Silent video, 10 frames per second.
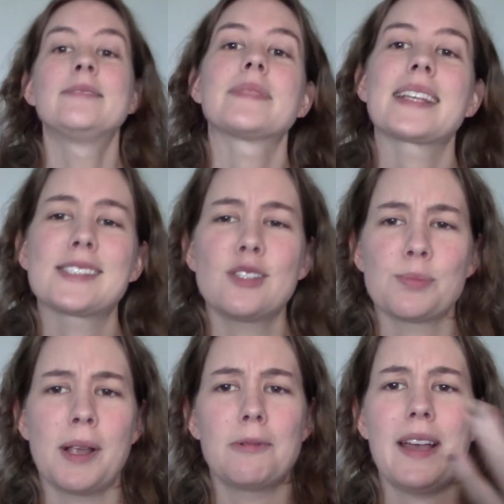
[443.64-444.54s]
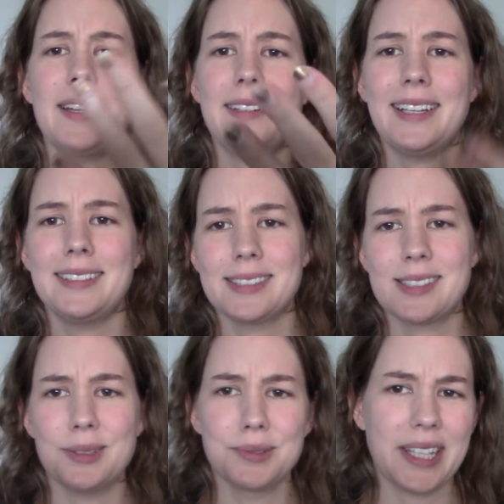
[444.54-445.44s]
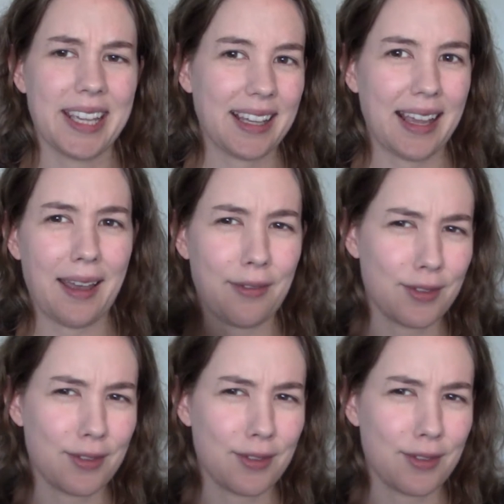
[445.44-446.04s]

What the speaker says: Excuse my ratty nails too. Like, I